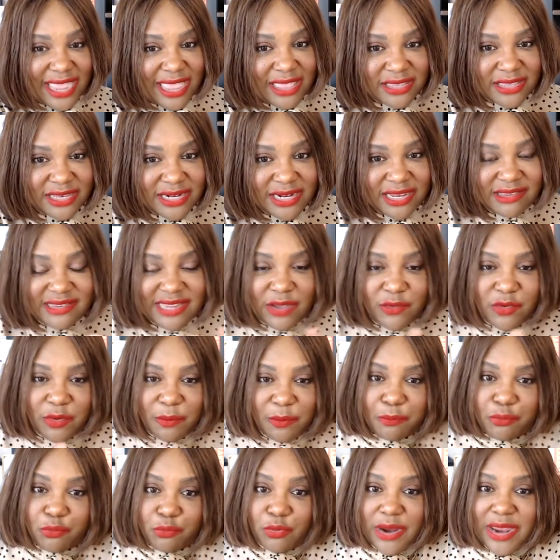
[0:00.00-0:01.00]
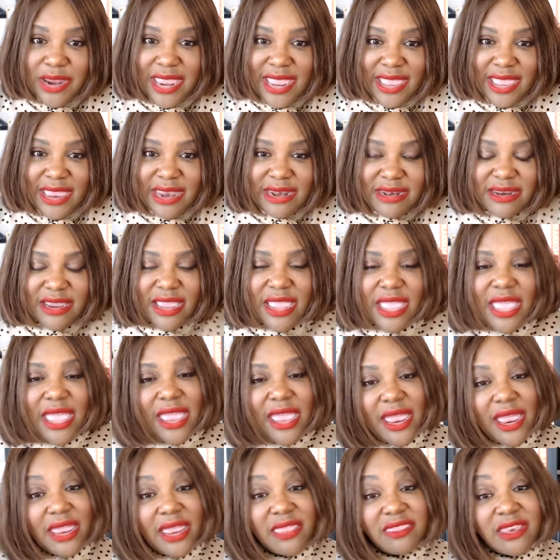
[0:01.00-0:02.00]
Talent is now a brand.
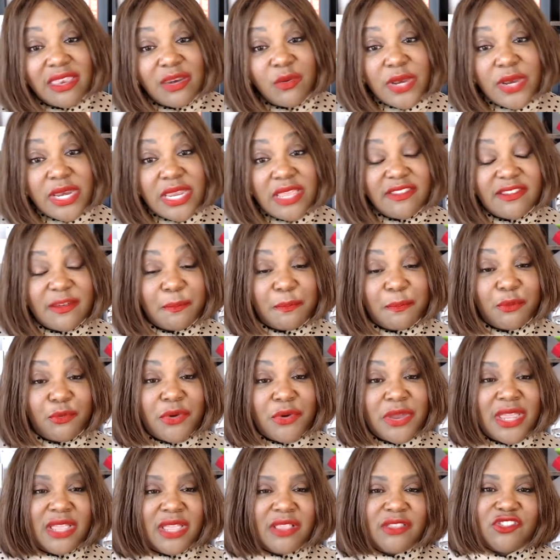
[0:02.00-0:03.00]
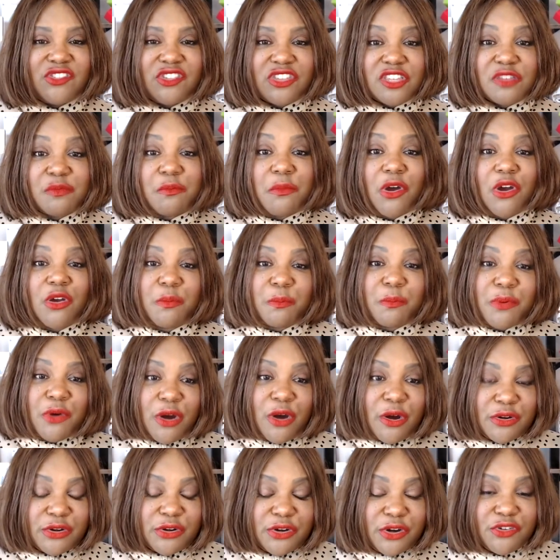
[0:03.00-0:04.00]
And then we need to bring in
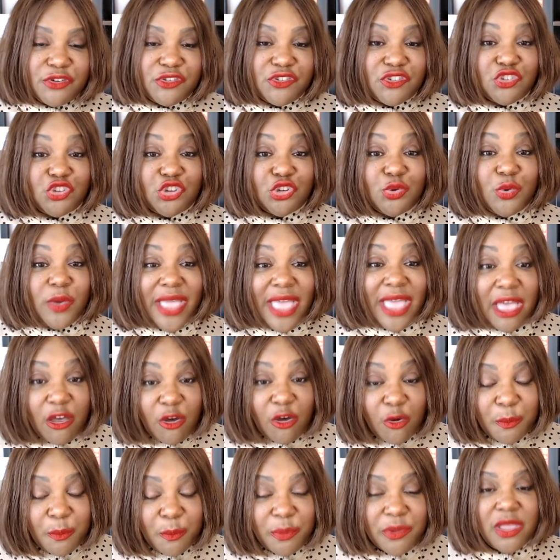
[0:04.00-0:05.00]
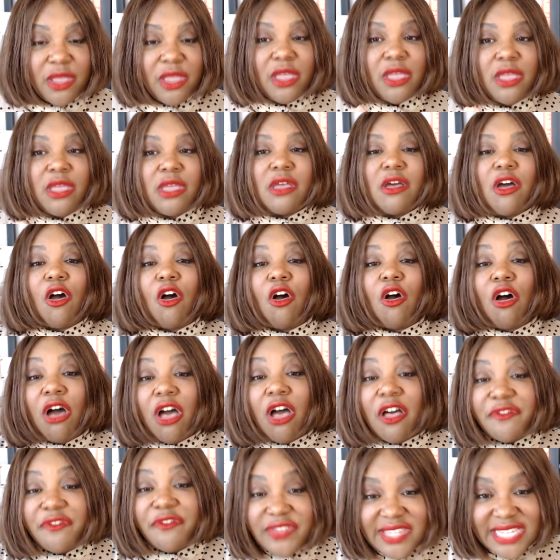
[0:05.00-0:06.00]
smart partners to help
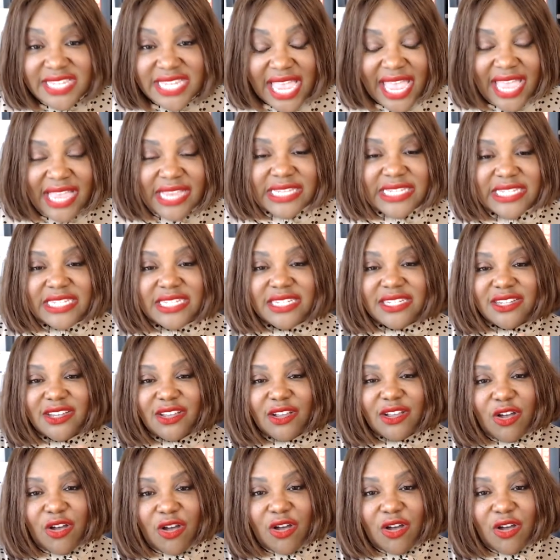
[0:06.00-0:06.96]
offset